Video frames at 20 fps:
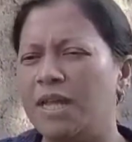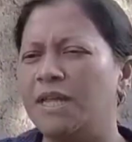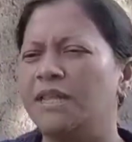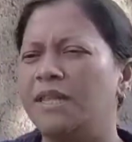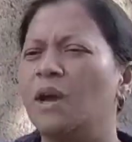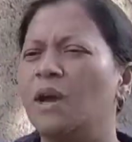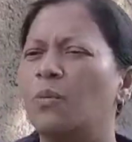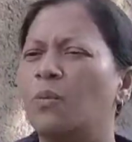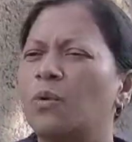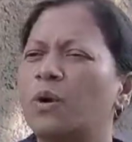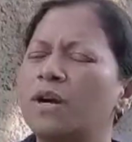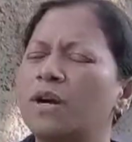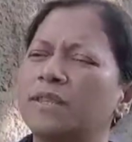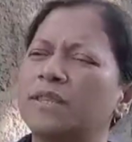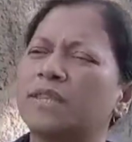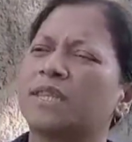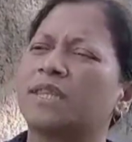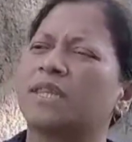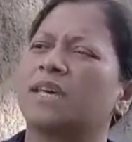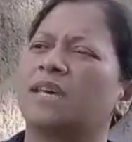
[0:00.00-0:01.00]
They are worth
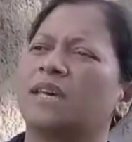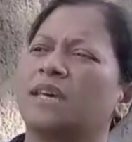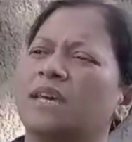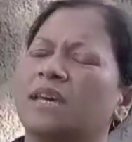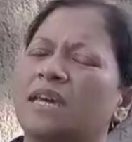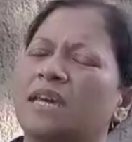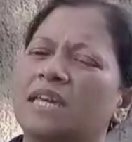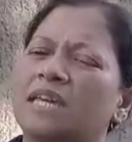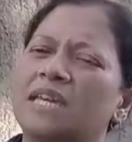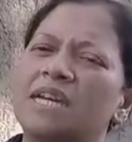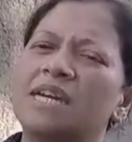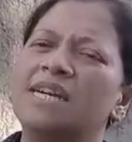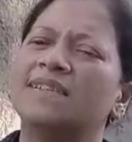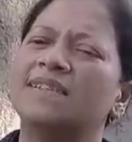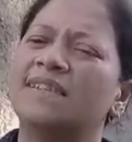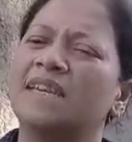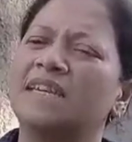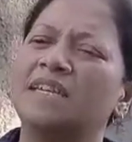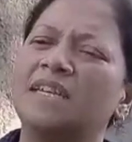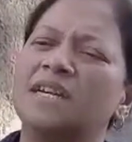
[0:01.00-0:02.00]

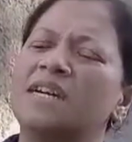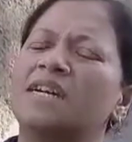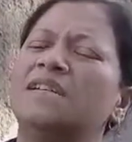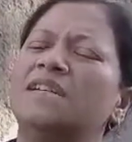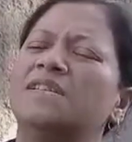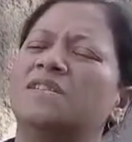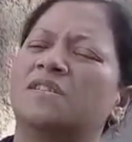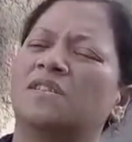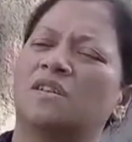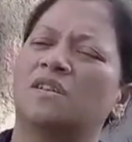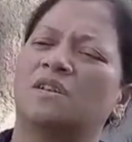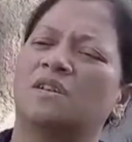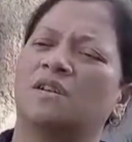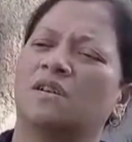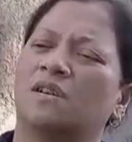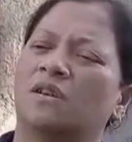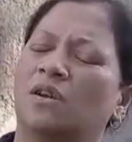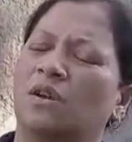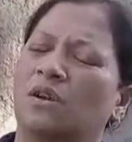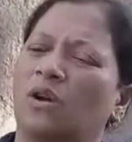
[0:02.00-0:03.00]
years and years
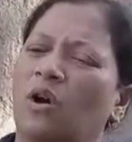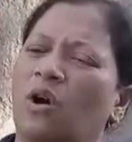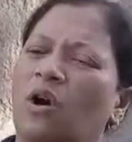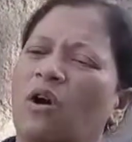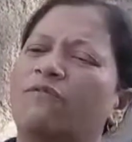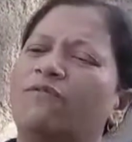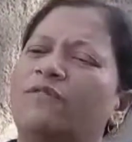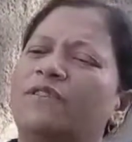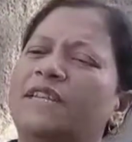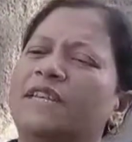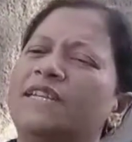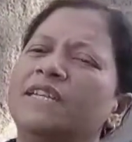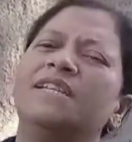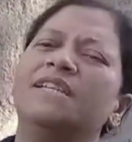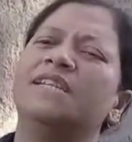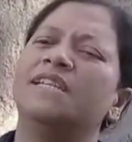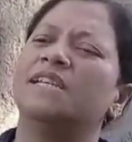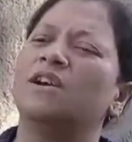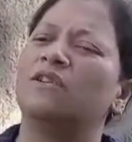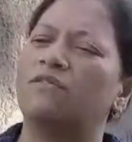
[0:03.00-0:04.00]
of
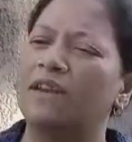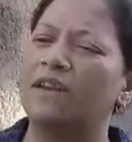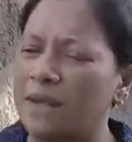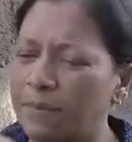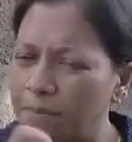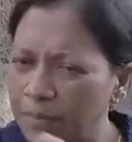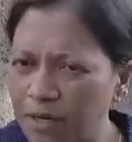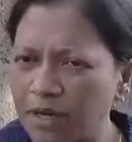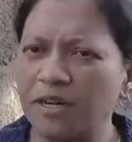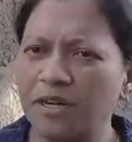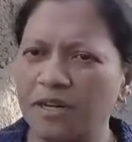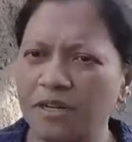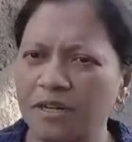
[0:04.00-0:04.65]
dignity of labor,